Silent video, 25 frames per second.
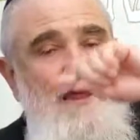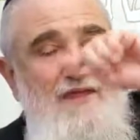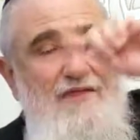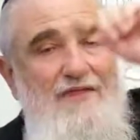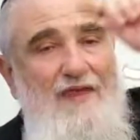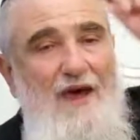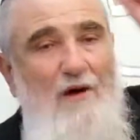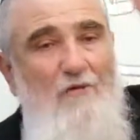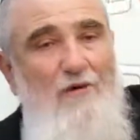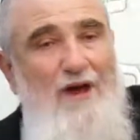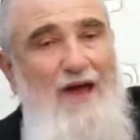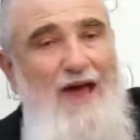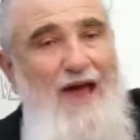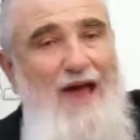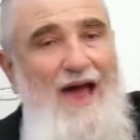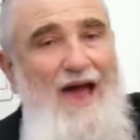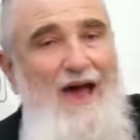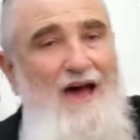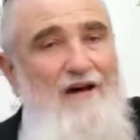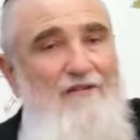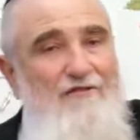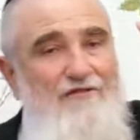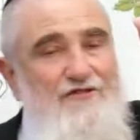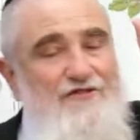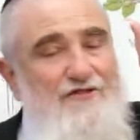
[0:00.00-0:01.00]
then we
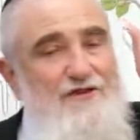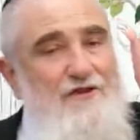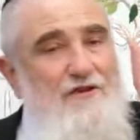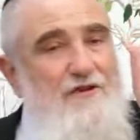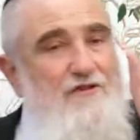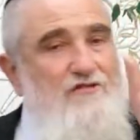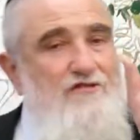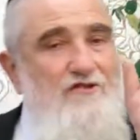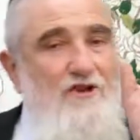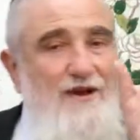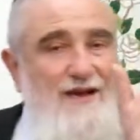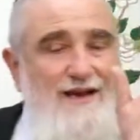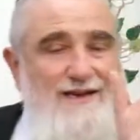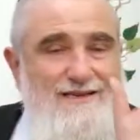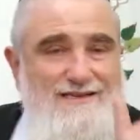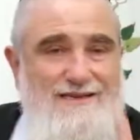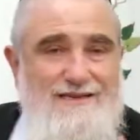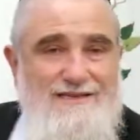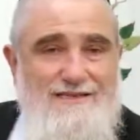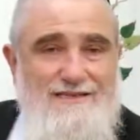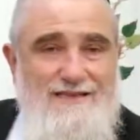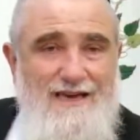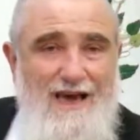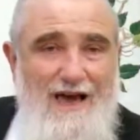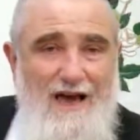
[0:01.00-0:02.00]
have Sukkot
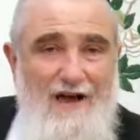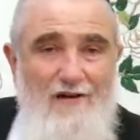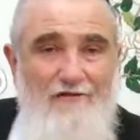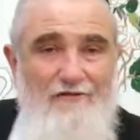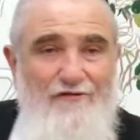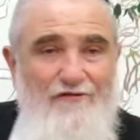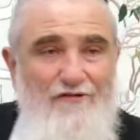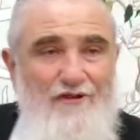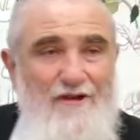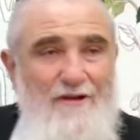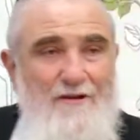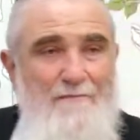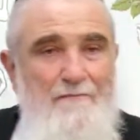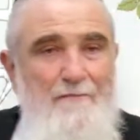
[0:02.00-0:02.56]
itself.